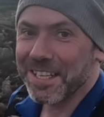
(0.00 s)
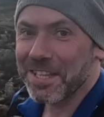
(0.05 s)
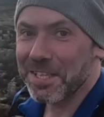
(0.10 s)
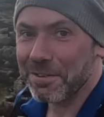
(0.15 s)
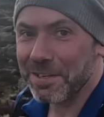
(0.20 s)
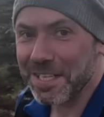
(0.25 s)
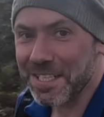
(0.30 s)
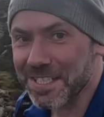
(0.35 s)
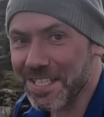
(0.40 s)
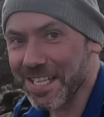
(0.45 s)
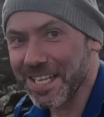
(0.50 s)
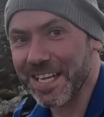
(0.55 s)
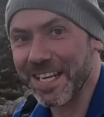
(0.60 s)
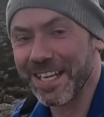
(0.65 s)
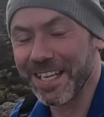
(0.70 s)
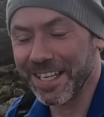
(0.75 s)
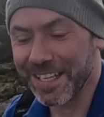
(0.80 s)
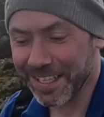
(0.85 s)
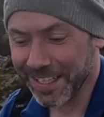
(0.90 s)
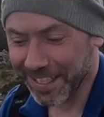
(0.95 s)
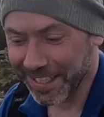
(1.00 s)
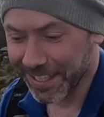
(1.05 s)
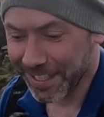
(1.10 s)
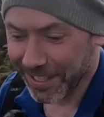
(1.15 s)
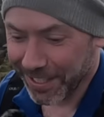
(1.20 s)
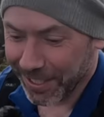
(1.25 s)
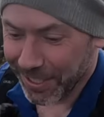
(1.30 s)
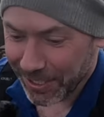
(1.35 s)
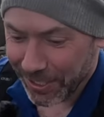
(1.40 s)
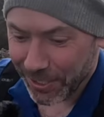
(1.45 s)
there is,
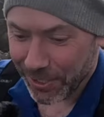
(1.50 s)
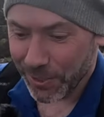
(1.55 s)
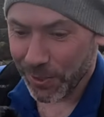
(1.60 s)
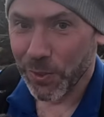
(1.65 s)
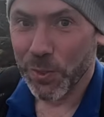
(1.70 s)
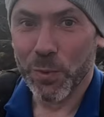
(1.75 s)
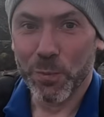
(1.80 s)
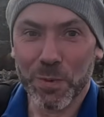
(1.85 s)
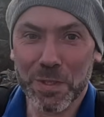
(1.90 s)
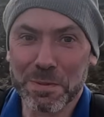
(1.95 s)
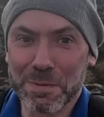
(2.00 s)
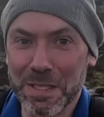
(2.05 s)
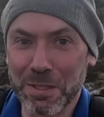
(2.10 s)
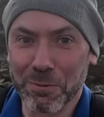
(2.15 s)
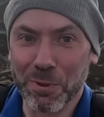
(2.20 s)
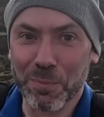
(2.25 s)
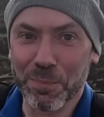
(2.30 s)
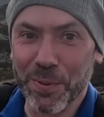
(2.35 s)
or would have been at one